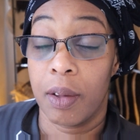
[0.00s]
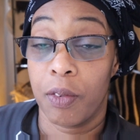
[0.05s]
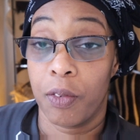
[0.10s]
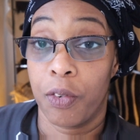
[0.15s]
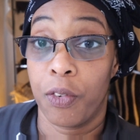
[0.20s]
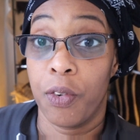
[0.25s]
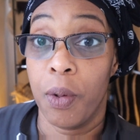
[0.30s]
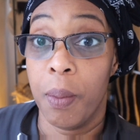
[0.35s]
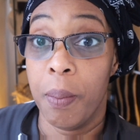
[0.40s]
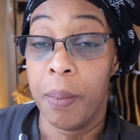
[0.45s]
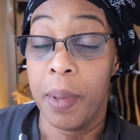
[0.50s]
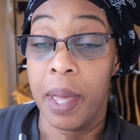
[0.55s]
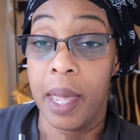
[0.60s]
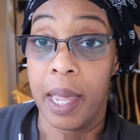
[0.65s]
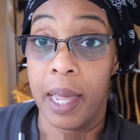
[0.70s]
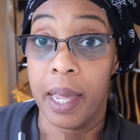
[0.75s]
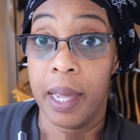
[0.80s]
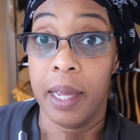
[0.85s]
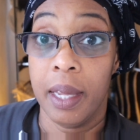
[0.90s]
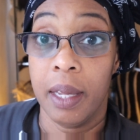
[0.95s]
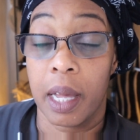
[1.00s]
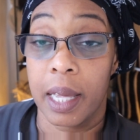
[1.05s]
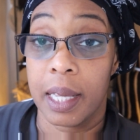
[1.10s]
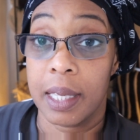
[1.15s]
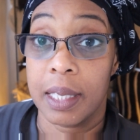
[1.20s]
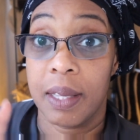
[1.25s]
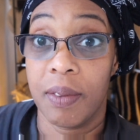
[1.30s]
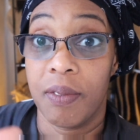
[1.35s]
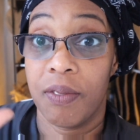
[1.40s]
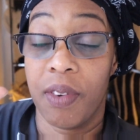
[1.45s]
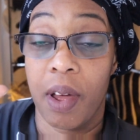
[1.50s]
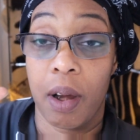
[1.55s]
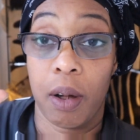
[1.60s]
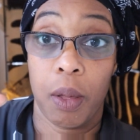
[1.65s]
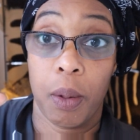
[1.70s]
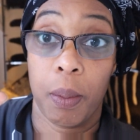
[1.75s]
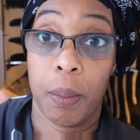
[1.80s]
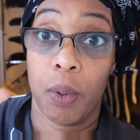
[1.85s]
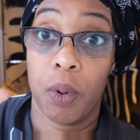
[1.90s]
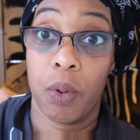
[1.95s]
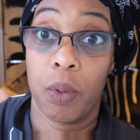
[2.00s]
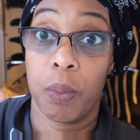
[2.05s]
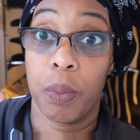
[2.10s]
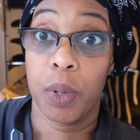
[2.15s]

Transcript: for me it's invariable,